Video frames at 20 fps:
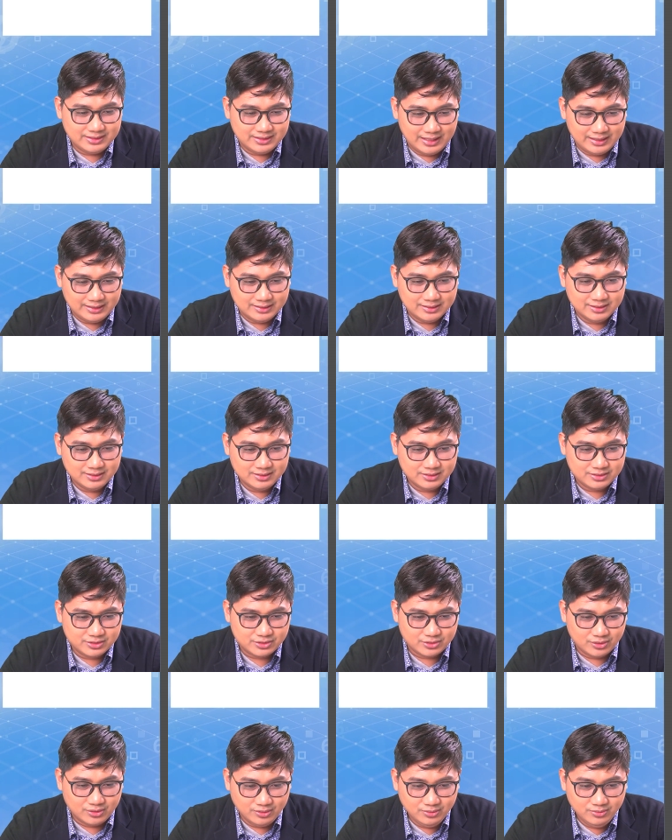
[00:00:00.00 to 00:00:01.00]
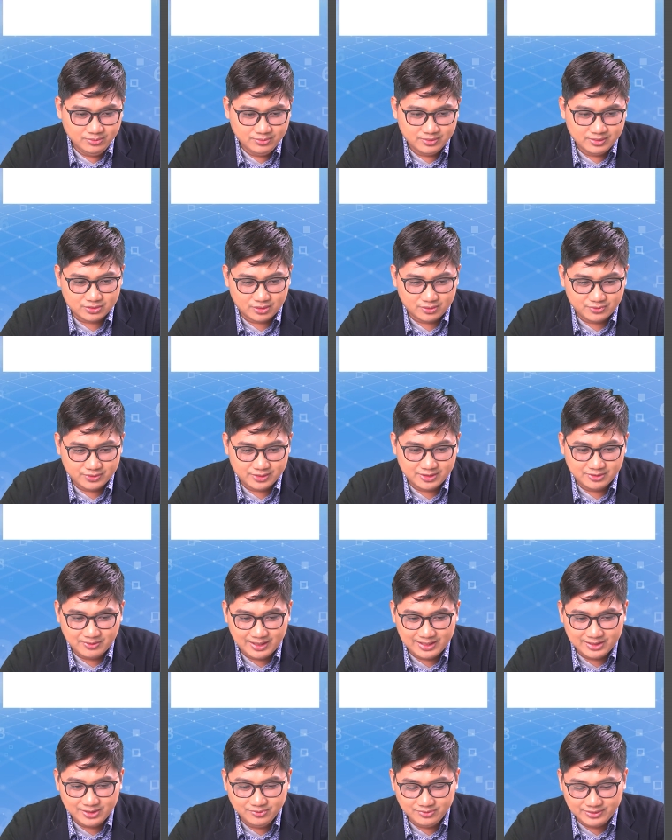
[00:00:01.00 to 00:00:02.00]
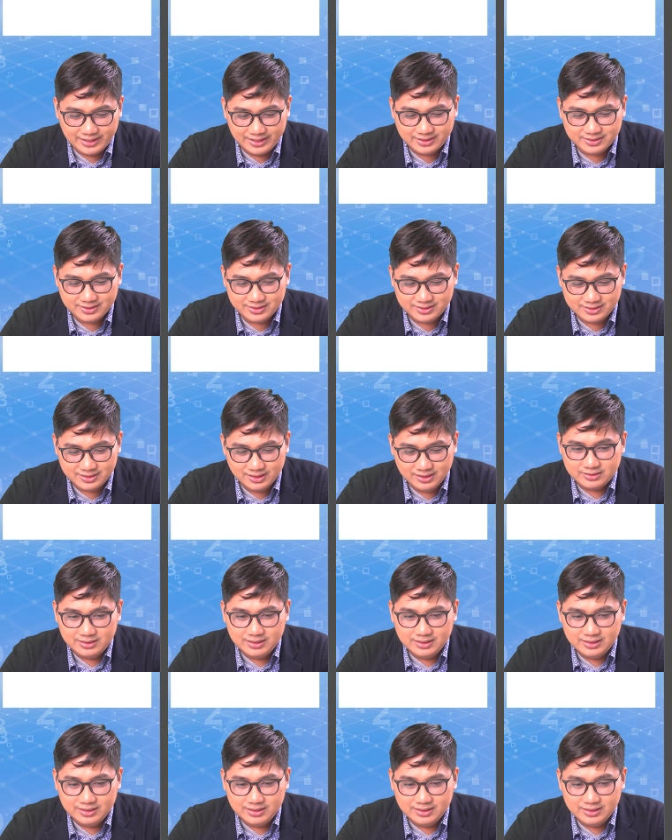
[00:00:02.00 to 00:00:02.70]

then solve. Solve for the value of x.